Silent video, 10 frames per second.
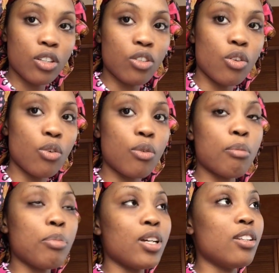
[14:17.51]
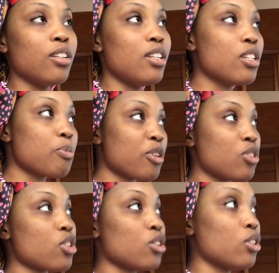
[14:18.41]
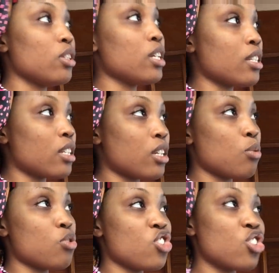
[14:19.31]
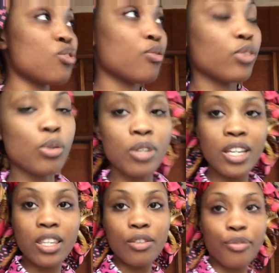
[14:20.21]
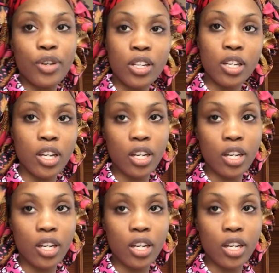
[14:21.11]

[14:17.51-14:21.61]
you know but this particularly it's like it was just floating in the fucking